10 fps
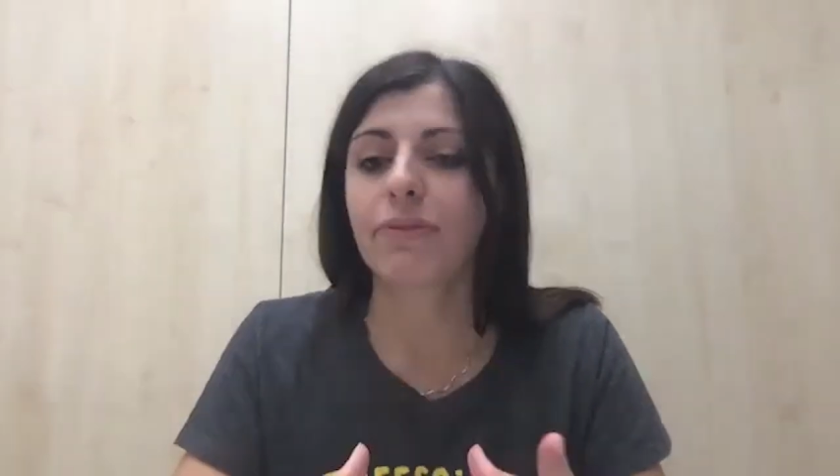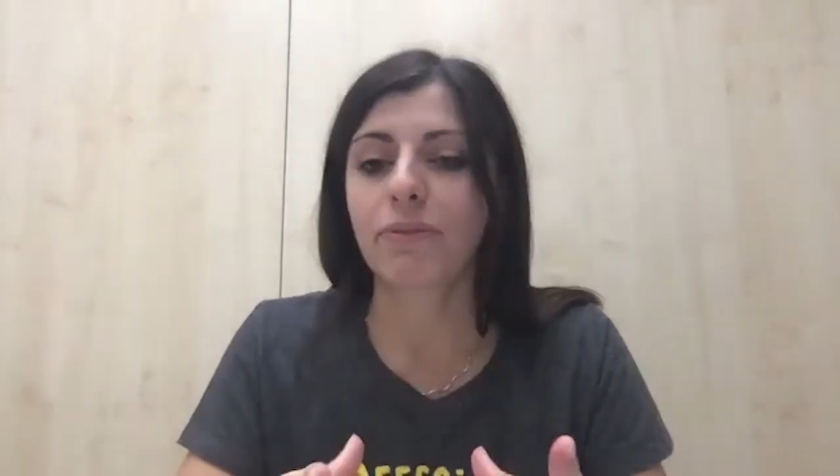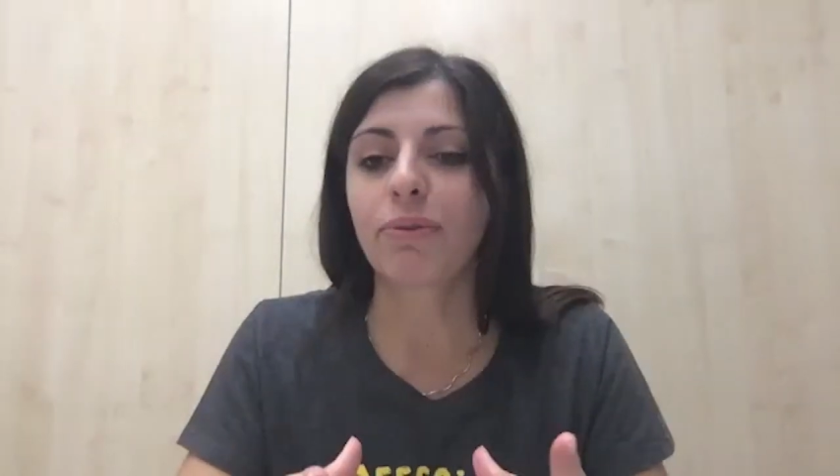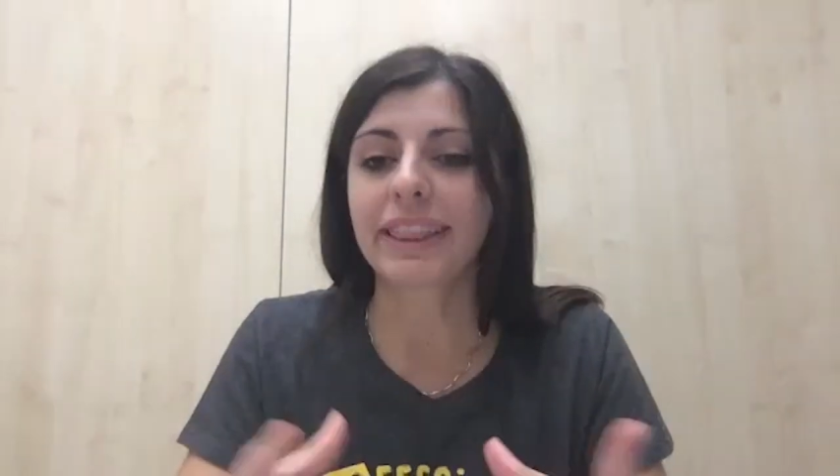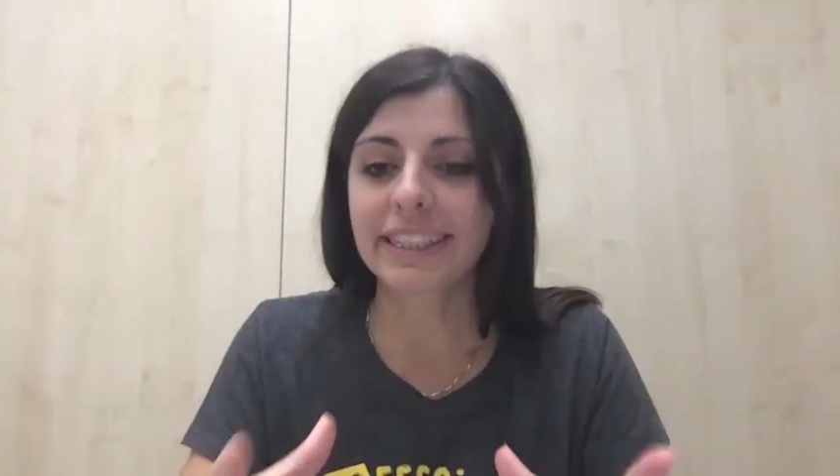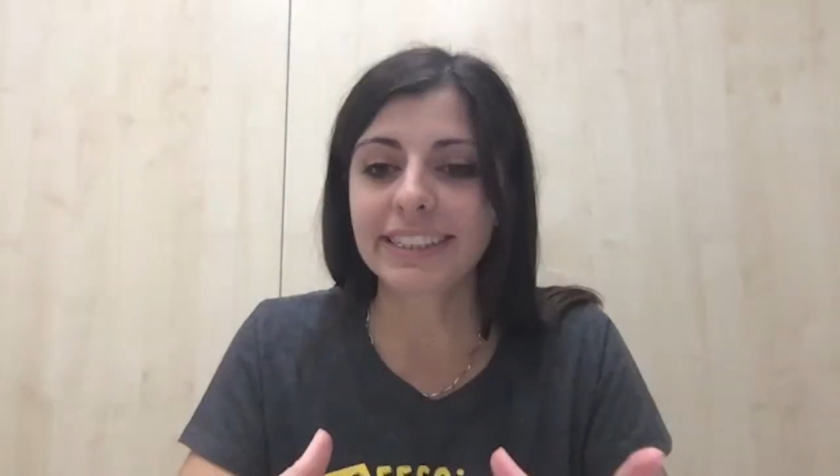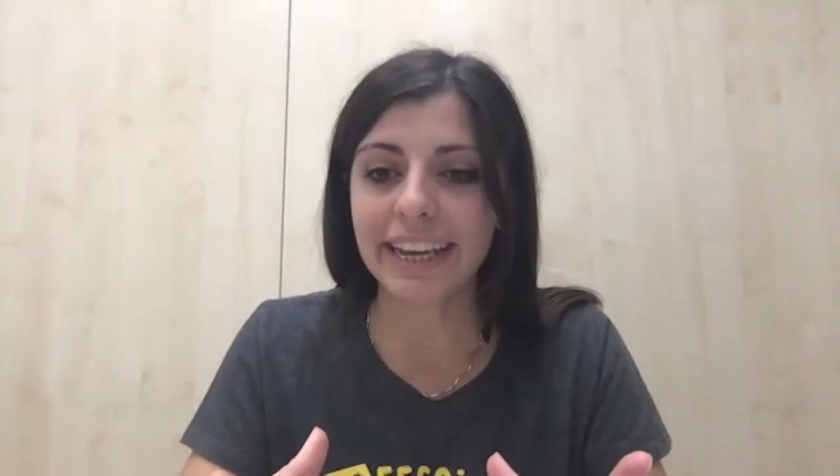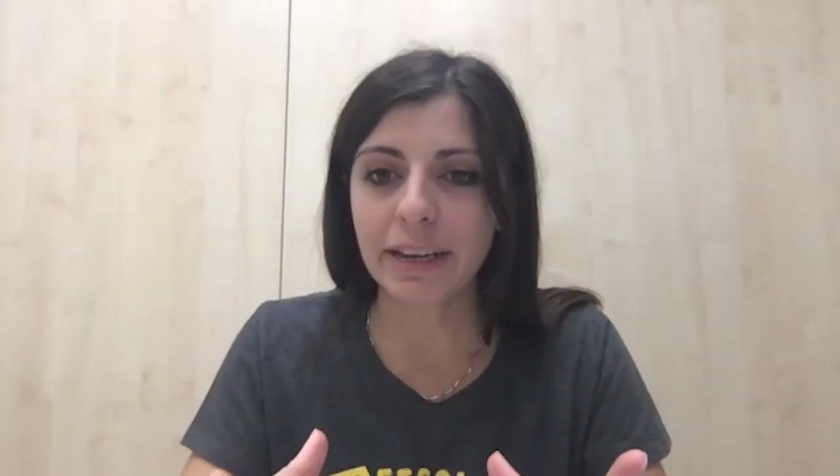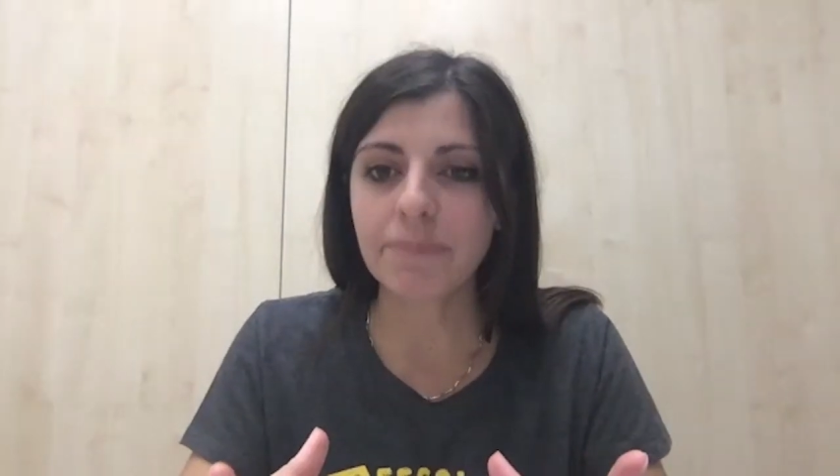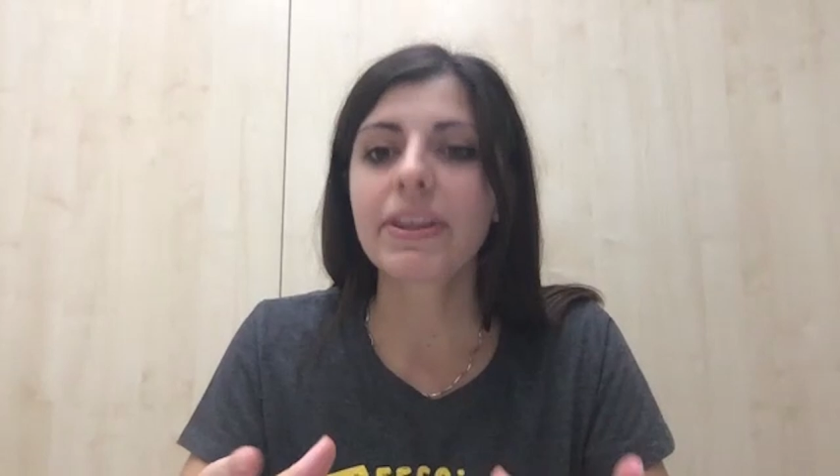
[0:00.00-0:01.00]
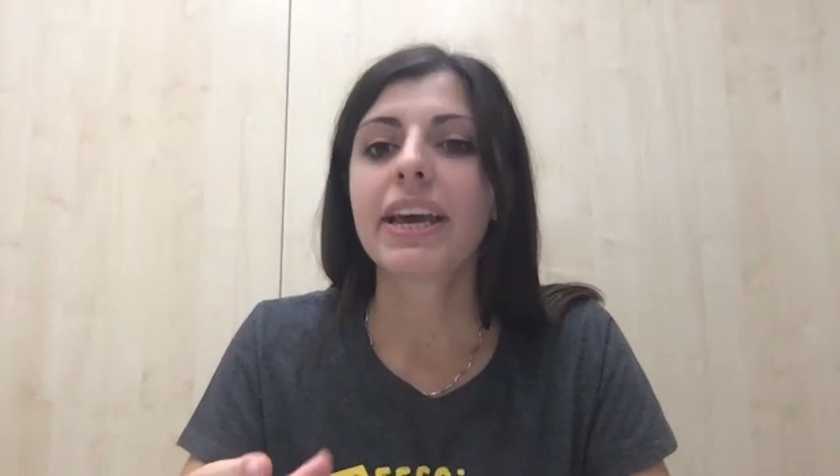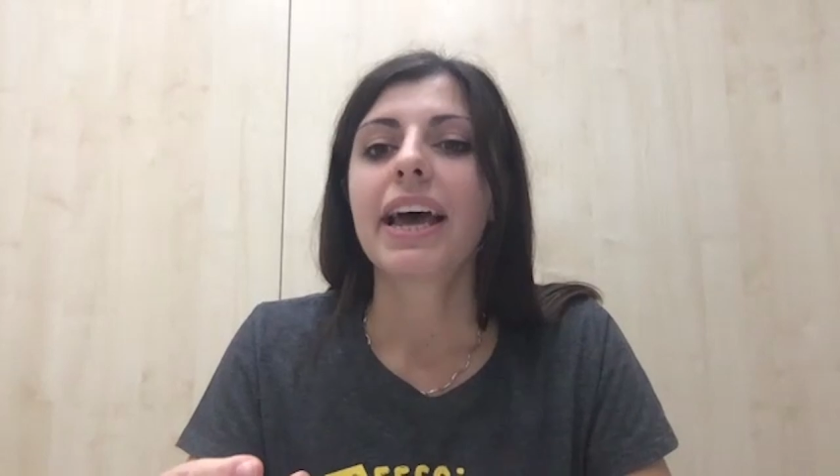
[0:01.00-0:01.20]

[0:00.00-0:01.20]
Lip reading: With this aim,